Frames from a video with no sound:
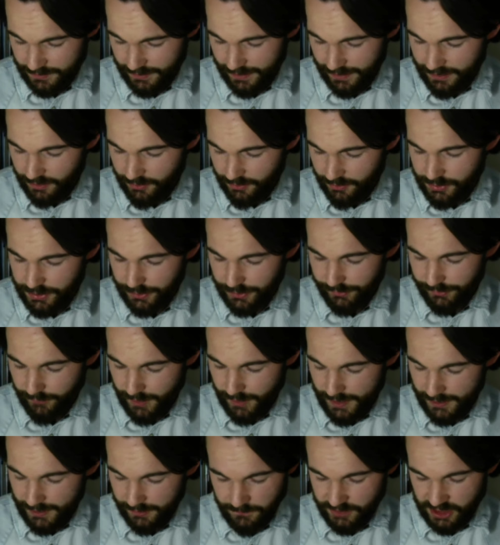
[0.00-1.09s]
I lose the
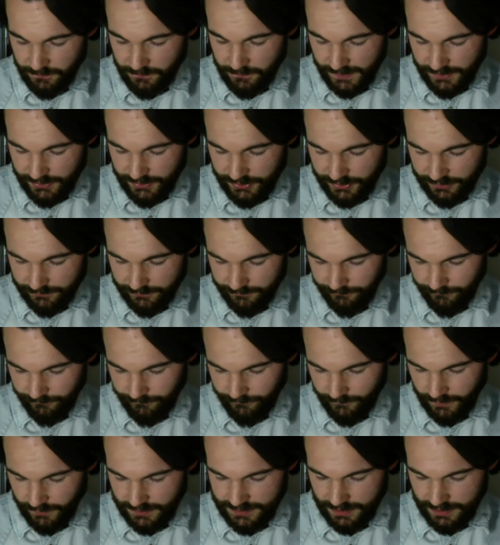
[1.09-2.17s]
thread of his speech
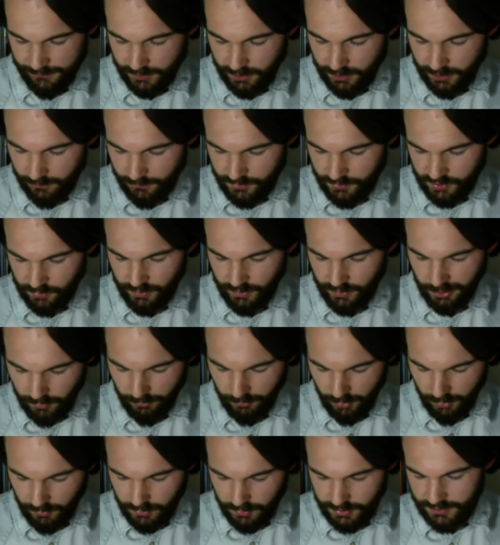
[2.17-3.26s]
as I become so
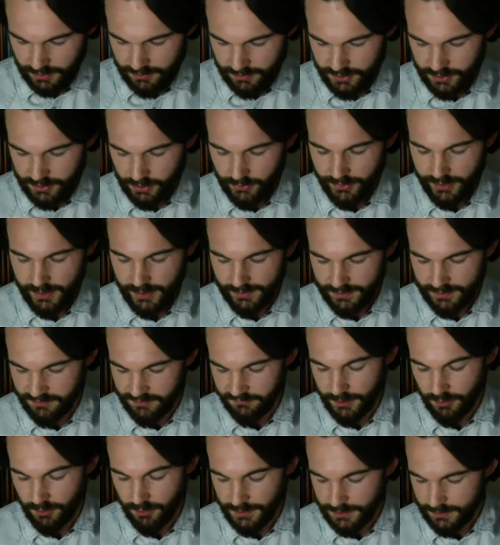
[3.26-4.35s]
engrossed in studying his
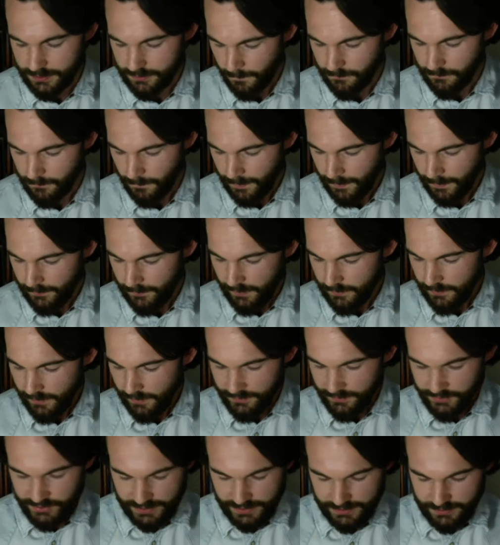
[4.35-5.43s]
voice.
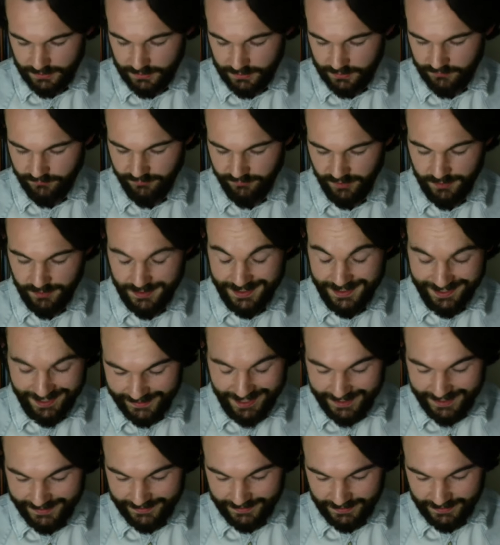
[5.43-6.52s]
And Jesus very
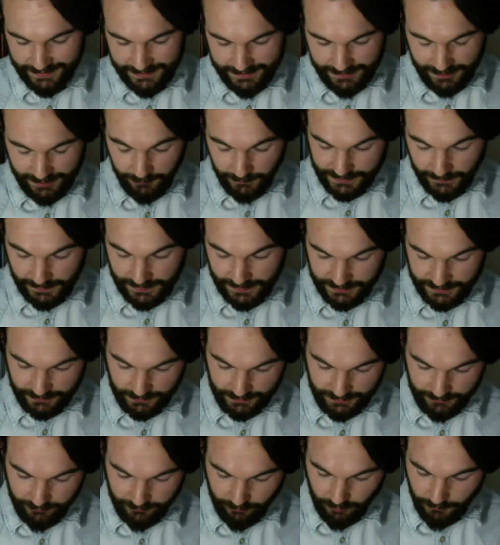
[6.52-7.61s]
kindly and
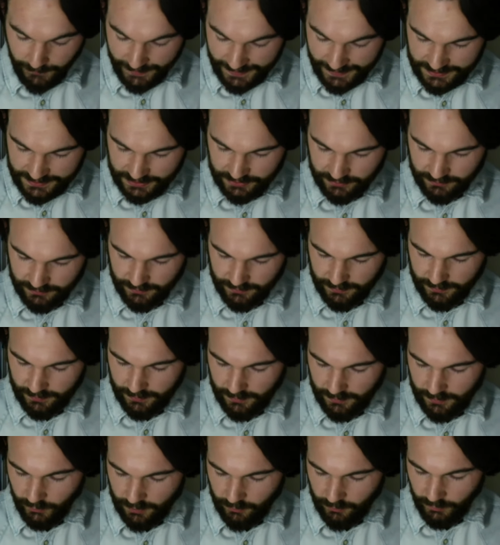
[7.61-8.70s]
patiently repeats
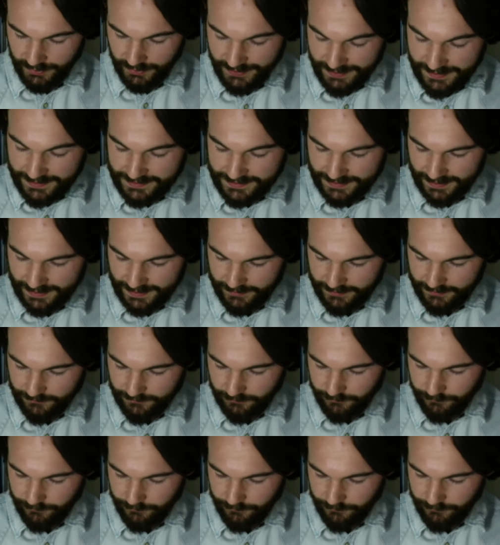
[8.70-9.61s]
what he said,